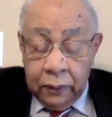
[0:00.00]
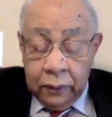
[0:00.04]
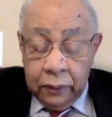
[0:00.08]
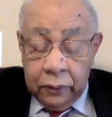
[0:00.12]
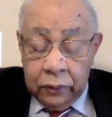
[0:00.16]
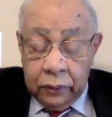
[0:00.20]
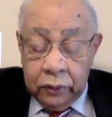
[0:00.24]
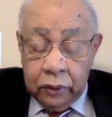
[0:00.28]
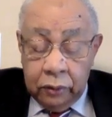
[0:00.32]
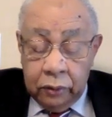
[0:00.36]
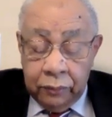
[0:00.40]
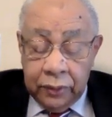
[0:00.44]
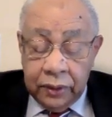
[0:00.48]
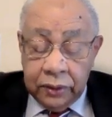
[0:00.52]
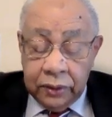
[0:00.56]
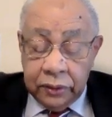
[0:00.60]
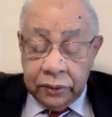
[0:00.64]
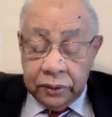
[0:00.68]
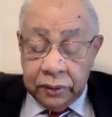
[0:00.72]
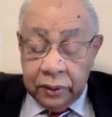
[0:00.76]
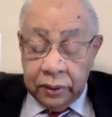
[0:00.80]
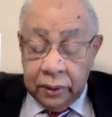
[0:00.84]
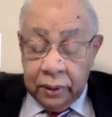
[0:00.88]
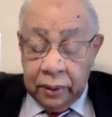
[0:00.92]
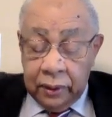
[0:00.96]

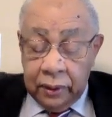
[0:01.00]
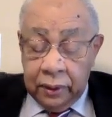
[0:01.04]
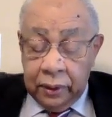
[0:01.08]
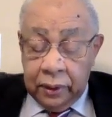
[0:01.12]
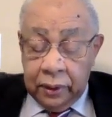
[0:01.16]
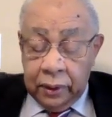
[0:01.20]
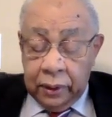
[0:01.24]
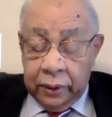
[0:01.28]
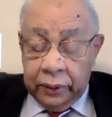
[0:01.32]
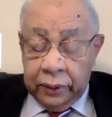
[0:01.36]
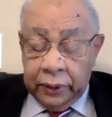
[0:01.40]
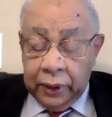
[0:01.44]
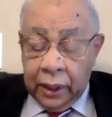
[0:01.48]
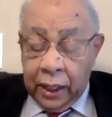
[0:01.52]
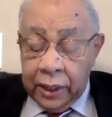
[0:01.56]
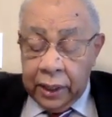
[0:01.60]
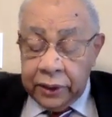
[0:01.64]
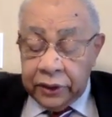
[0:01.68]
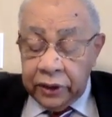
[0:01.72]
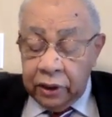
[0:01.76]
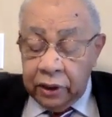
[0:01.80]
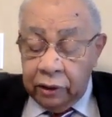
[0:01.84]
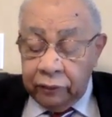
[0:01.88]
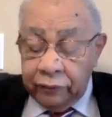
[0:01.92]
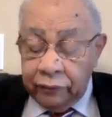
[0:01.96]
Newman's The
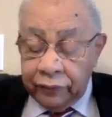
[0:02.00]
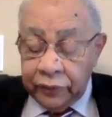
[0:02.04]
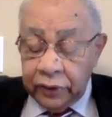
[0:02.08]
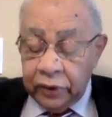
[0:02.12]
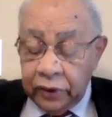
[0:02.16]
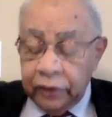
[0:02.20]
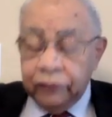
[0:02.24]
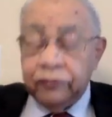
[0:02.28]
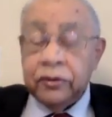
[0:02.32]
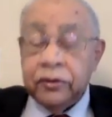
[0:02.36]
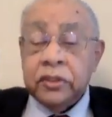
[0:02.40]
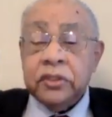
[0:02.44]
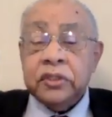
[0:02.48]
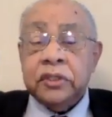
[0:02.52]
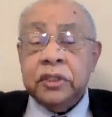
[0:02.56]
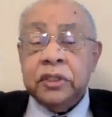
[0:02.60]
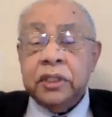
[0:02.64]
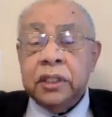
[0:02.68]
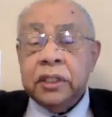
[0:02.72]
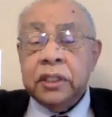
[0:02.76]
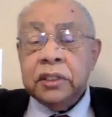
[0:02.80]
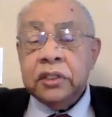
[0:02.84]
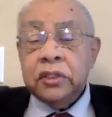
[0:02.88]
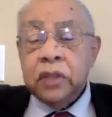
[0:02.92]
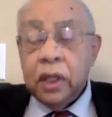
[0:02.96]
Idea of a
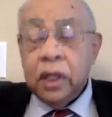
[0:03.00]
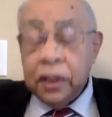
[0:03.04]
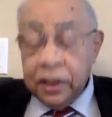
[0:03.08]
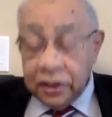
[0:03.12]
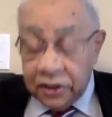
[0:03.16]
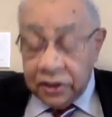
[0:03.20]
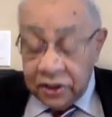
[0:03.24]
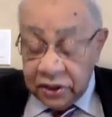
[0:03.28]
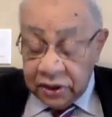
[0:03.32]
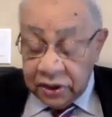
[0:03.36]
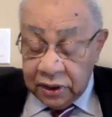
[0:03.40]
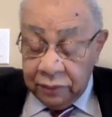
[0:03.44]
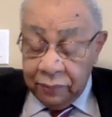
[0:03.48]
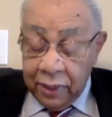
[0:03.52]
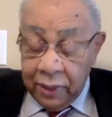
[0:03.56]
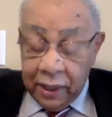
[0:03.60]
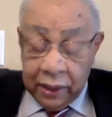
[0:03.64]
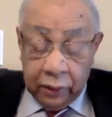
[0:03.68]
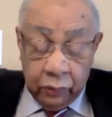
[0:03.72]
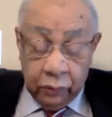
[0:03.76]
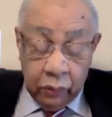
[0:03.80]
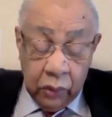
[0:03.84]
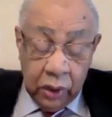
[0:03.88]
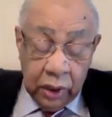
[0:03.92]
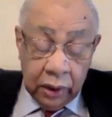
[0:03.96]
University is not a
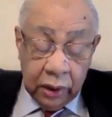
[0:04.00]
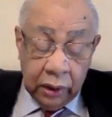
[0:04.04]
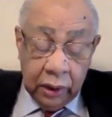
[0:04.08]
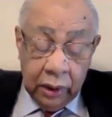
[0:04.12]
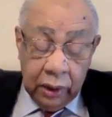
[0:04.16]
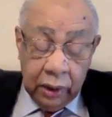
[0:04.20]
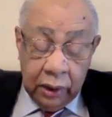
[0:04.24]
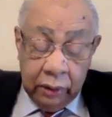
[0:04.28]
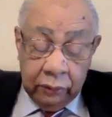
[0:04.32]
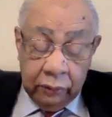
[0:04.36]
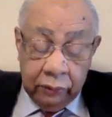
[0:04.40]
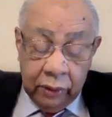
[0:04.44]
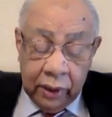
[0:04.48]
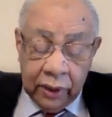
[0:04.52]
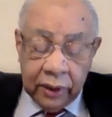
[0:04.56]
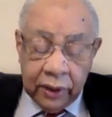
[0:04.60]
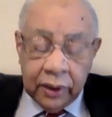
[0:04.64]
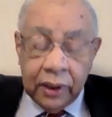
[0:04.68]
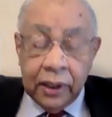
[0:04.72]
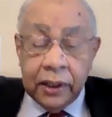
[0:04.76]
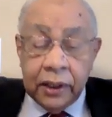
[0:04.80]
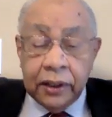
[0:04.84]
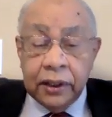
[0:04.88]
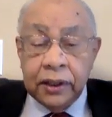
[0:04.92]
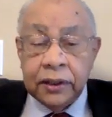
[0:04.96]
systematic work,
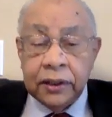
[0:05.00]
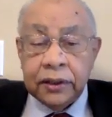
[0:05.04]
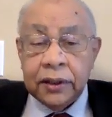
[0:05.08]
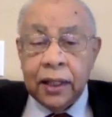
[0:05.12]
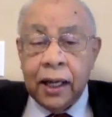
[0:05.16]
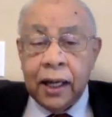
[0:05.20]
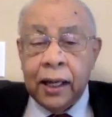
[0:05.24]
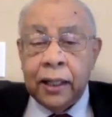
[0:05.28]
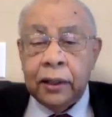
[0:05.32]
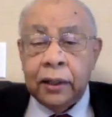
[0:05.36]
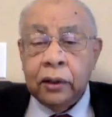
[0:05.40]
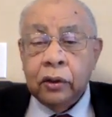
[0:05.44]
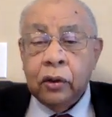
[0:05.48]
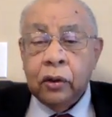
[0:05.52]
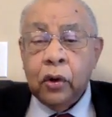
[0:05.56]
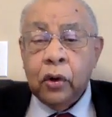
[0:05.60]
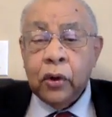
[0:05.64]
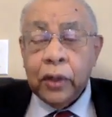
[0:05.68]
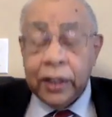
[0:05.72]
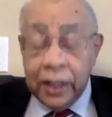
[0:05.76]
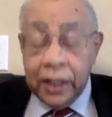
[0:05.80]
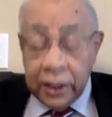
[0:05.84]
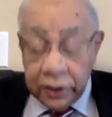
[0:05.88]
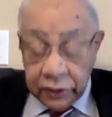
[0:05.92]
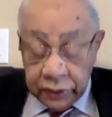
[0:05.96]
rather it is an
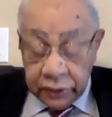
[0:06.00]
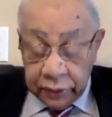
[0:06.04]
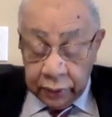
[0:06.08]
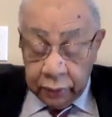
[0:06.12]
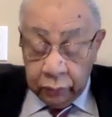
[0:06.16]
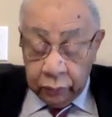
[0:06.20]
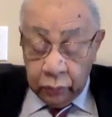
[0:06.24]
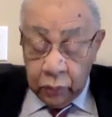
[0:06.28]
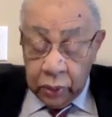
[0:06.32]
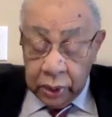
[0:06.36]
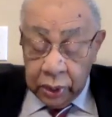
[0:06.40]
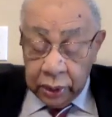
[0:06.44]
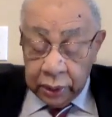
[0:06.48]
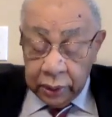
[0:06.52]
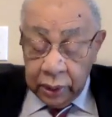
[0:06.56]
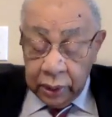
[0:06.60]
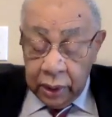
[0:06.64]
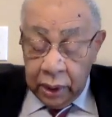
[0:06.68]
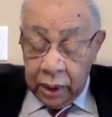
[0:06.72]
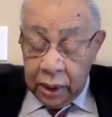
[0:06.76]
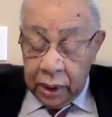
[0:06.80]
occasional work,